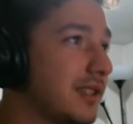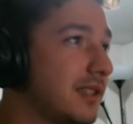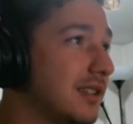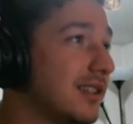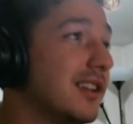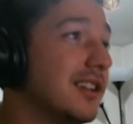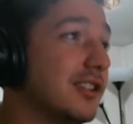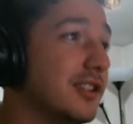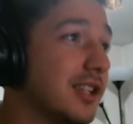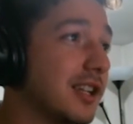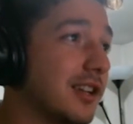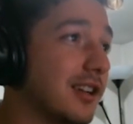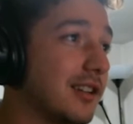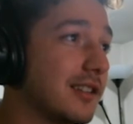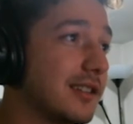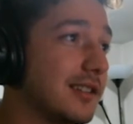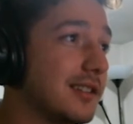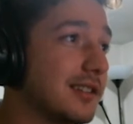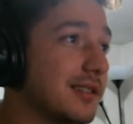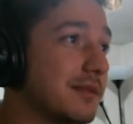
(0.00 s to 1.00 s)
You get all
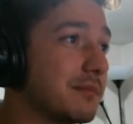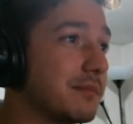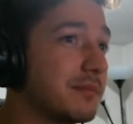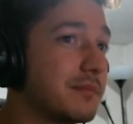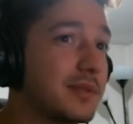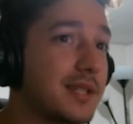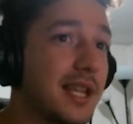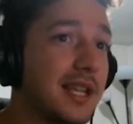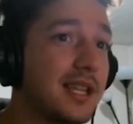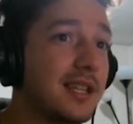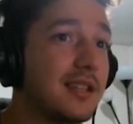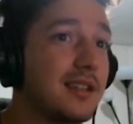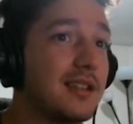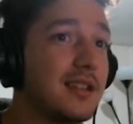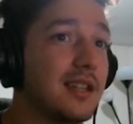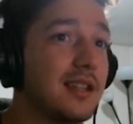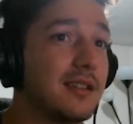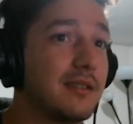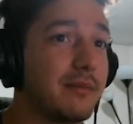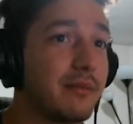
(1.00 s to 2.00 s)
these second
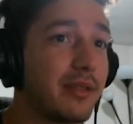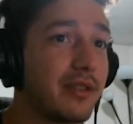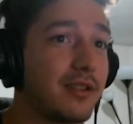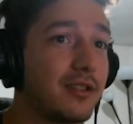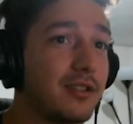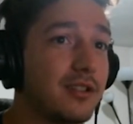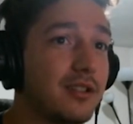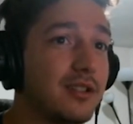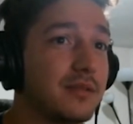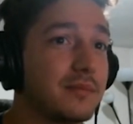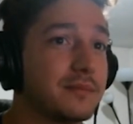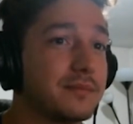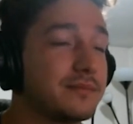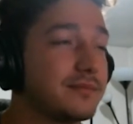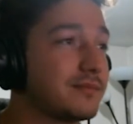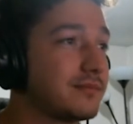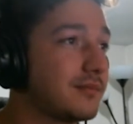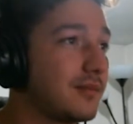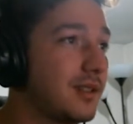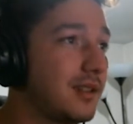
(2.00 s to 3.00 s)
and third
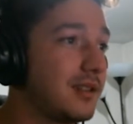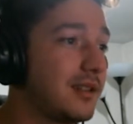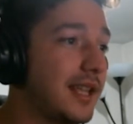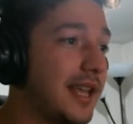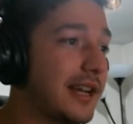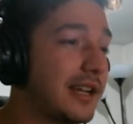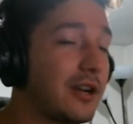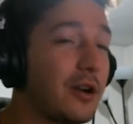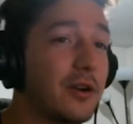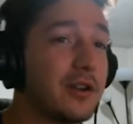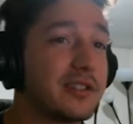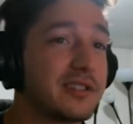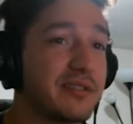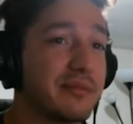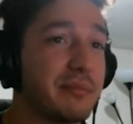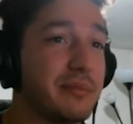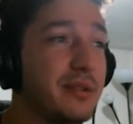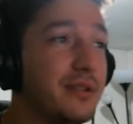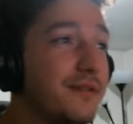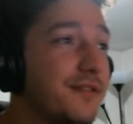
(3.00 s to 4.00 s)
categories of
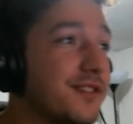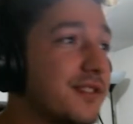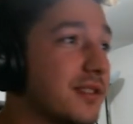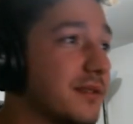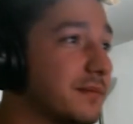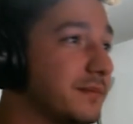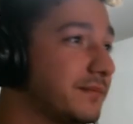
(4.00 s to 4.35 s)
moves